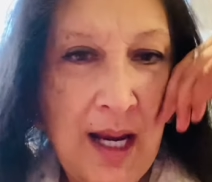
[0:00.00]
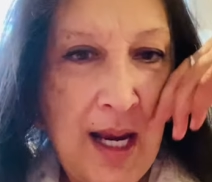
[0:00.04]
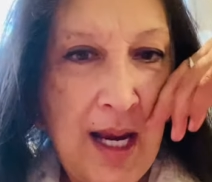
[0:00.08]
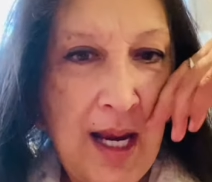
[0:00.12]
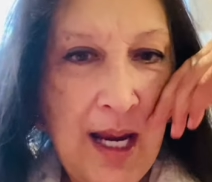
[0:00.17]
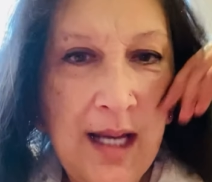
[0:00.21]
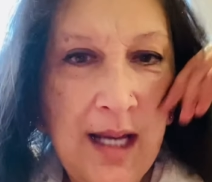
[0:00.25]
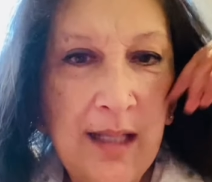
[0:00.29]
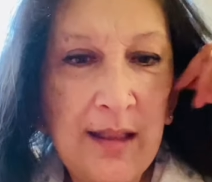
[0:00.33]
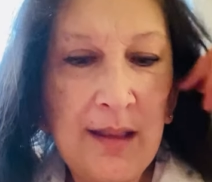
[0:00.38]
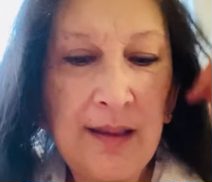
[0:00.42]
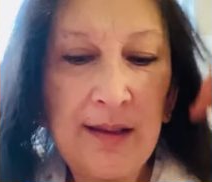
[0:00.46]

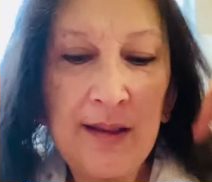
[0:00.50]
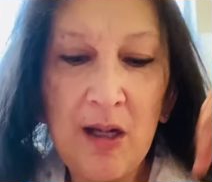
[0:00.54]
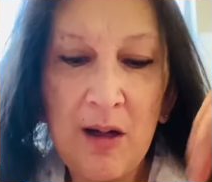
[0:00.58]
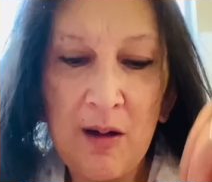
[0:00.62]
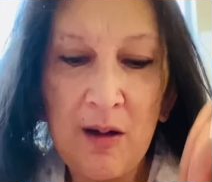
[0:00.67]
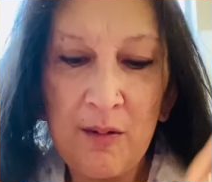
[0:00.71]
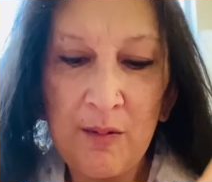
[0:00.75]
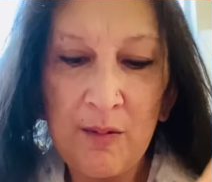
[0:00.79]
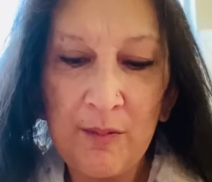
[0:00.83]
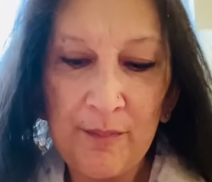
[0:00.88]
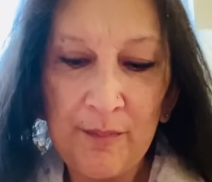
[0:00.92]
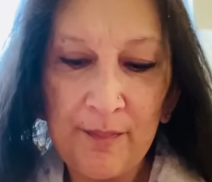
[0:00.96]
And
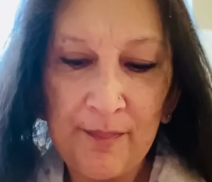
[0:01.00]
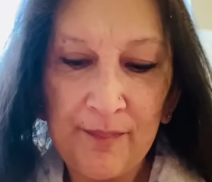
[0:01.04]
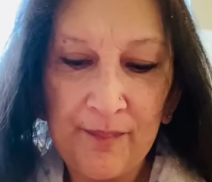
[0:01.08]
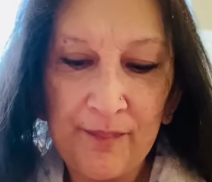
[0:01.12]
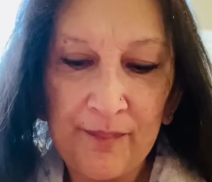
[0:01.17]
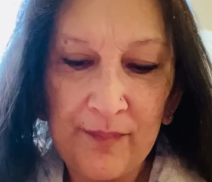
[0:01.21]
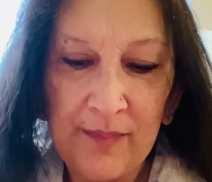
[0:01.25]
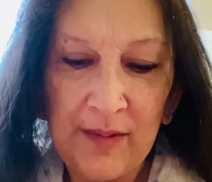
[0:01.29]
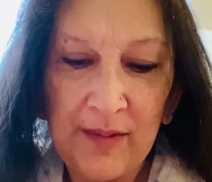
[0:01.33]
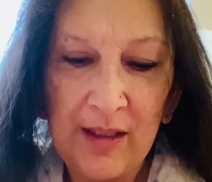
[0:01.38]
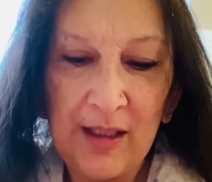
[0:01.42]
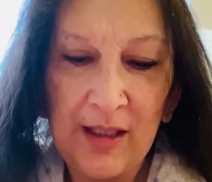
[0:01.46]
so
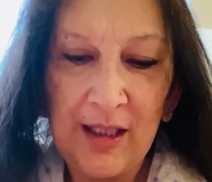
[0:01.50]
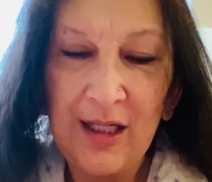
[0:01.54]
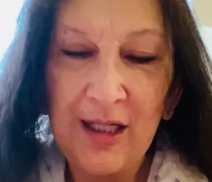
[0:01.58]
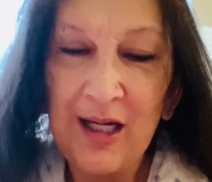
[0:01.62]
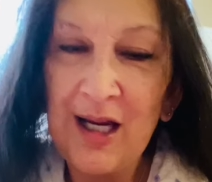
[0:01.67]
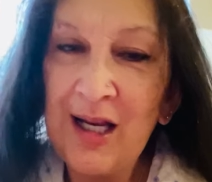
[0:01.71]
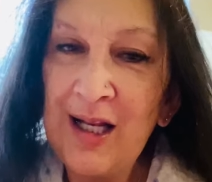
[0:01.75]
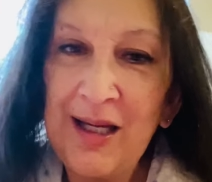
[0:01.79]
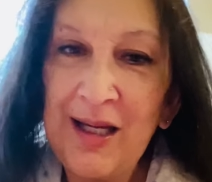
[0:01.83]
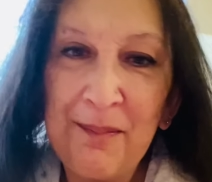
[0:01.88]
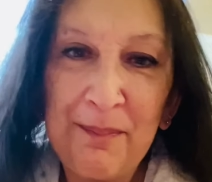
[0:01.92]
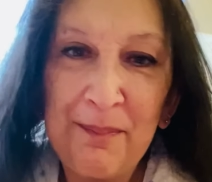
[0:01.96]
you got
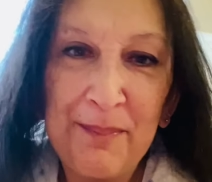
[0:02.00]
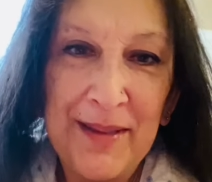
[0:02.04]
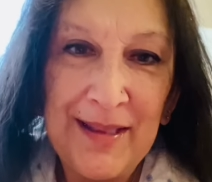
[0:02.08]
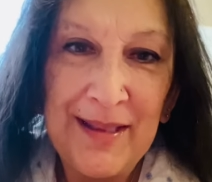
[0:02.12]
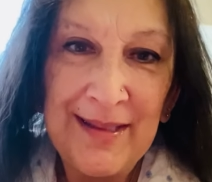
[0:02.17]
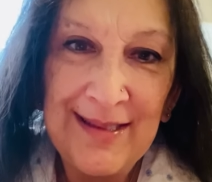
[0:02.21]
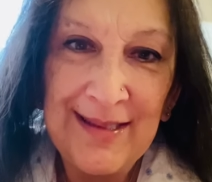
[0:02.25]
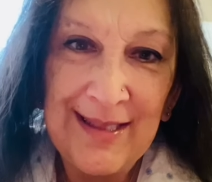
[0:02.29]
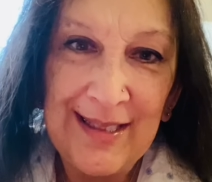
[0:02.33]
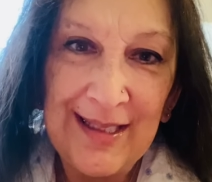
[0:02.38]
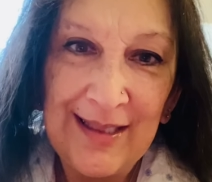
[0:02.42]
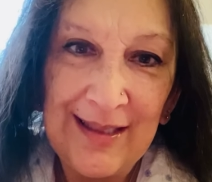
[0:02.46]
to get
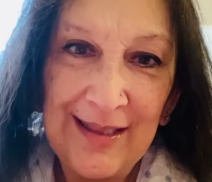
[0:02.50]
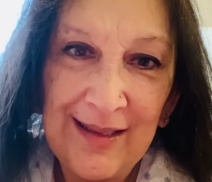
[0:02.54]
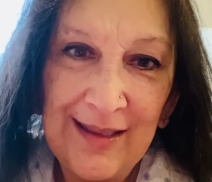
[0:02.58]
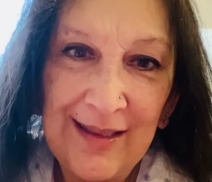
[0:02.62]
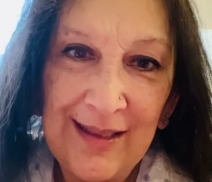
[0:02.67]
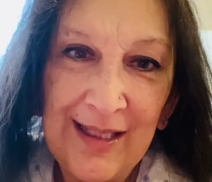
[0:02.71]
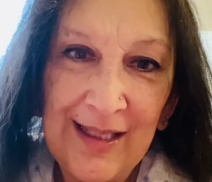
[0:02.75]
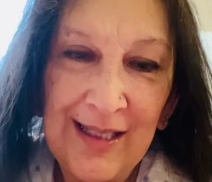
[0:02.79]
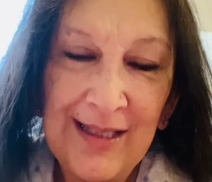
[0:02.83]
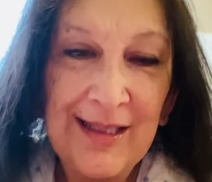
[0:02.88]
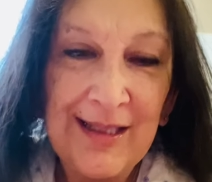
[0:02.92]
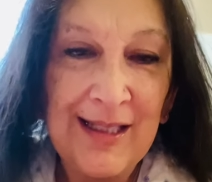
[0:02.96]
busy.
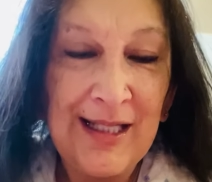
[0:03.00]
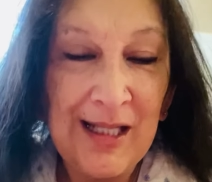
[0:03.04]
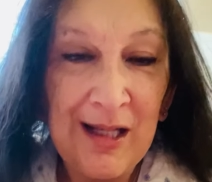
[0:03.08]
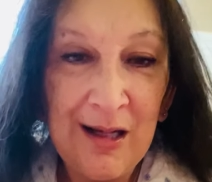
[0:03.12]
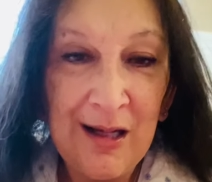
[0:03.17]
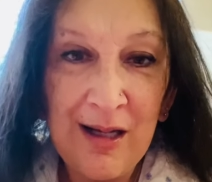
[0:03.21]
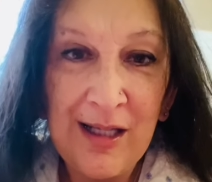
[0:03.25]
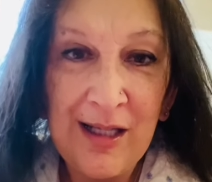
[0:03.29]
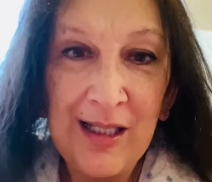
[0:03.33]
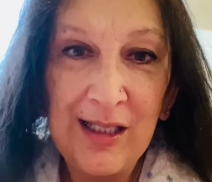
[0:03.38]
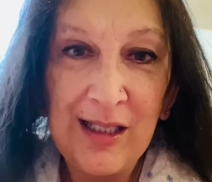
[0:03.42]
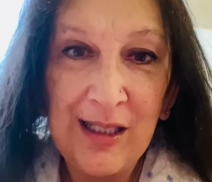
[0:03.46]
Let's get
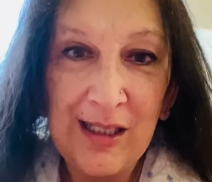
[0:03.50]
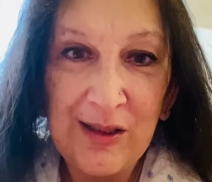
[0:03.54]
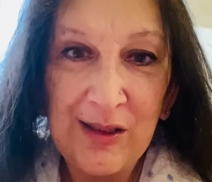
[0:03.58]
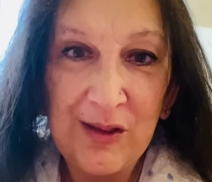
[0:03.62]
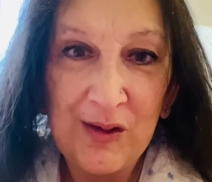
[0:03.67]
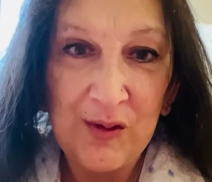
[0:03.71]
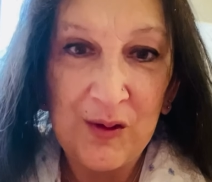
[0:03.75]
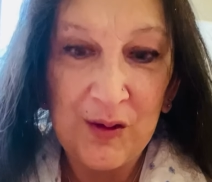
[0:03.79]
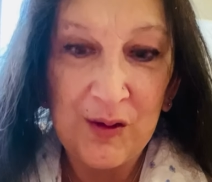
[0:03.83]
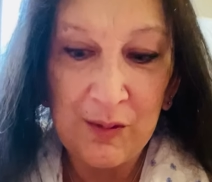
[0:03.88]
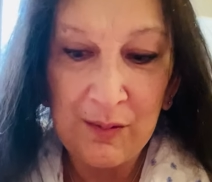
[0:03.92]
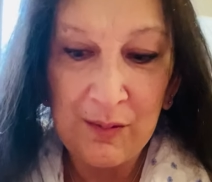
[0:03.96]
on and let's
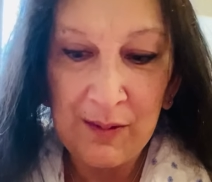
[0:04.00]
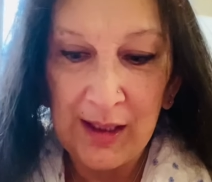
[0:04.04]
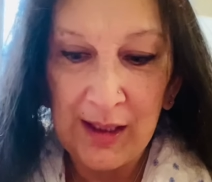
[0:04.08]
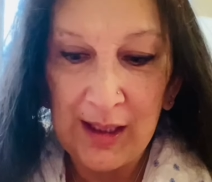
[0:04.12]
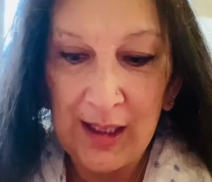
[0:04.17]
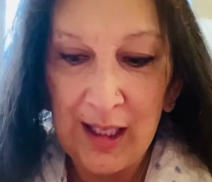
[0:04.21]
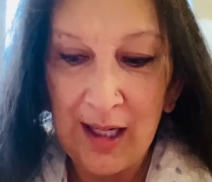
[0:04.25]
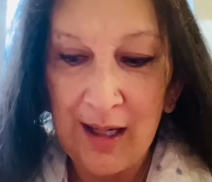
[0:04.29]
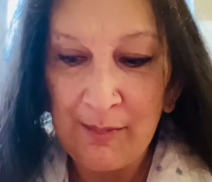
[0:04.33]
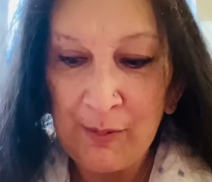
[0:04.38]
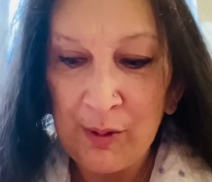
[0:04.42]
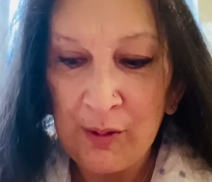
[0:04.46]
do it.
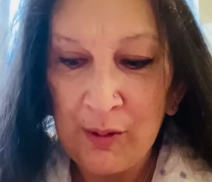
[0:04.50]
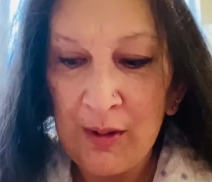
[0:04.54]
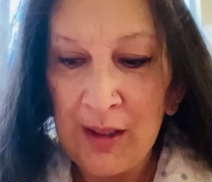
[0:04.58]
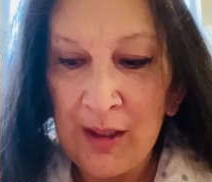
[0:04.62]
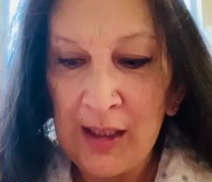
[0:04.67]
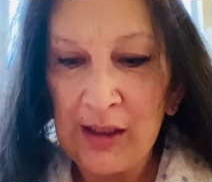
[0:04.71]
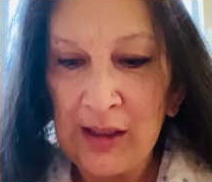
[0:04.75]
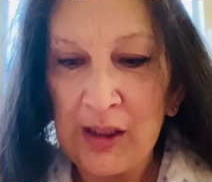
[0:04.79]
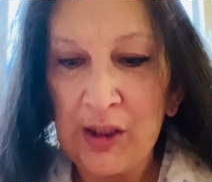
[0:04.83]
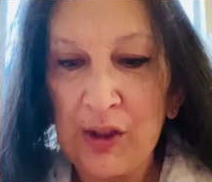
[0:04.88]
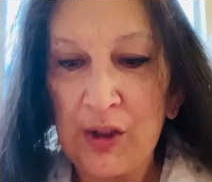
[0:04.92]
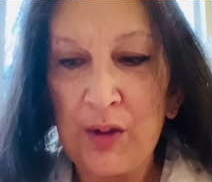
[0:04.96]
I'm
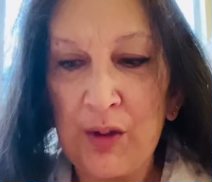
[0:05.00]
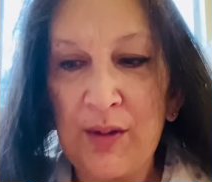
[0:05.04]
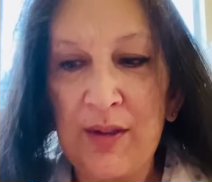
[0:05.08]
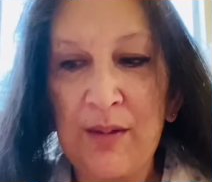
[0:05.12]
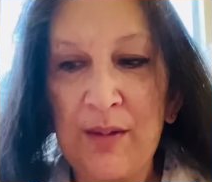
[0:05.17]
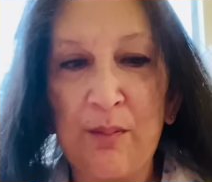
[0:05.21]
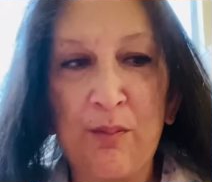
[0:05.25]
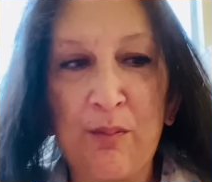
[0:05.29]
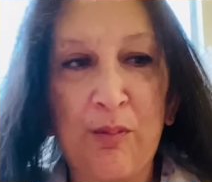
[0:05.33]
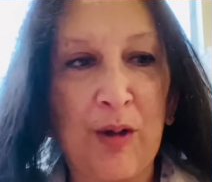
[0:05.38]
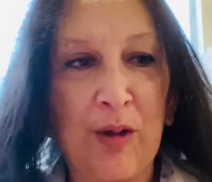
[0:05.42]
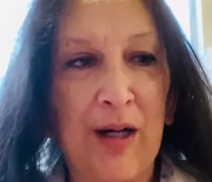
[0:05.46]
trying to do
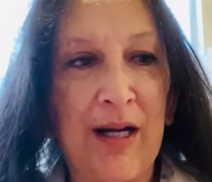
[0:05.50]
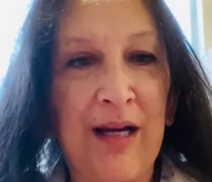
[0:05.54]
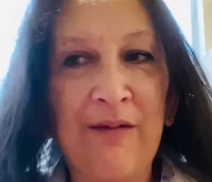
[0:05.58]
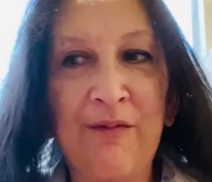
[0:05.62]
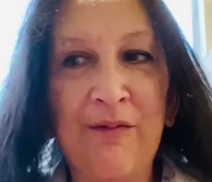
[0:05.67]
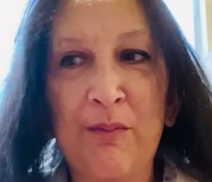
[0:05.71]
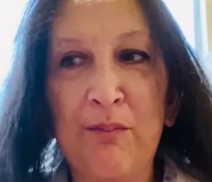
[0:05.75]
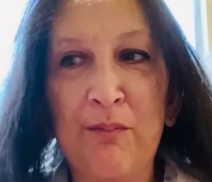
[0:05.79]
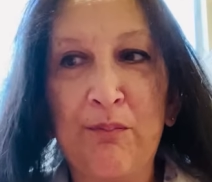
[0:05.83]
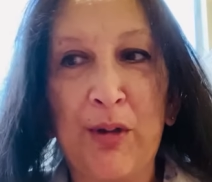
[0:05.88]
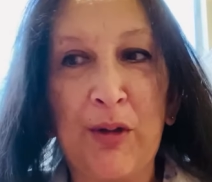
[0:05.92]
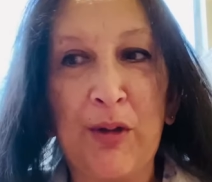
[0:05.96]
some brave
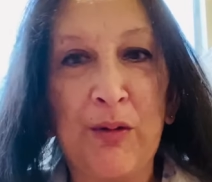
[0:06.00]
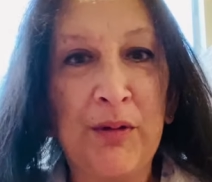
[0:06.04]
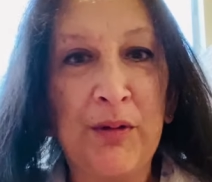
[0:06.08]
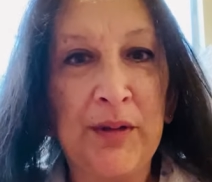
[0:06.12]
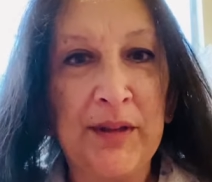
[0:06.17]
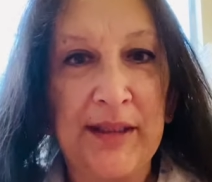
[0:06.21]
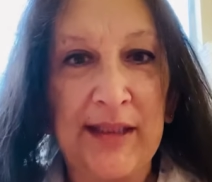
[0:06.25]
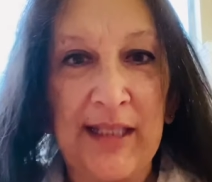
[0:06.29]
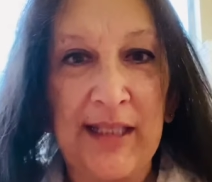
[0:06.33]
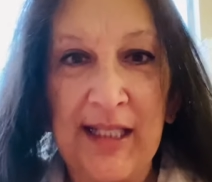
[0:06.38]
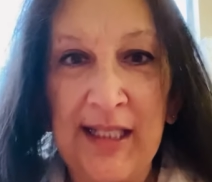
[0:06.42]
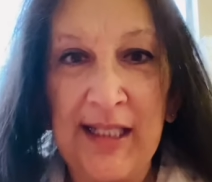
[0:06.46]
and
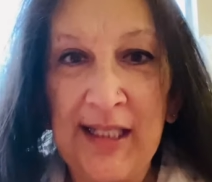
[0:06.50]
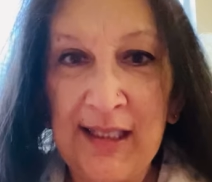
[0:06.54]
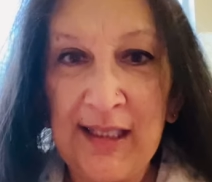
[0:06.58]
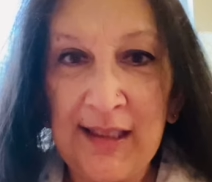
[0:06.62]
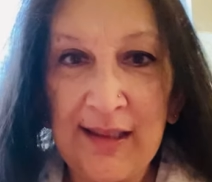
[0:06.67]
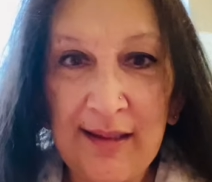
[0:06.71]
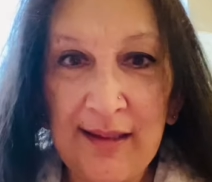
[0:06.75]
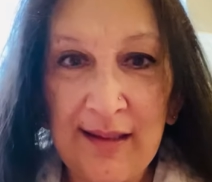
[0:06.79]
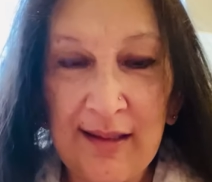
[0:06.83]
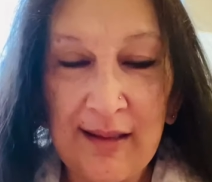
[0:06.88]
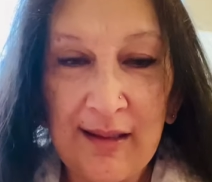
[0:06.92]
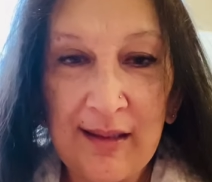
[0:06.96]
bold
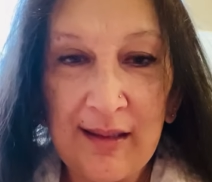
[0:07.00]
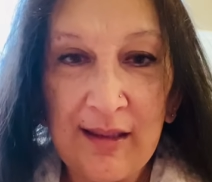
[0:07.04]
things.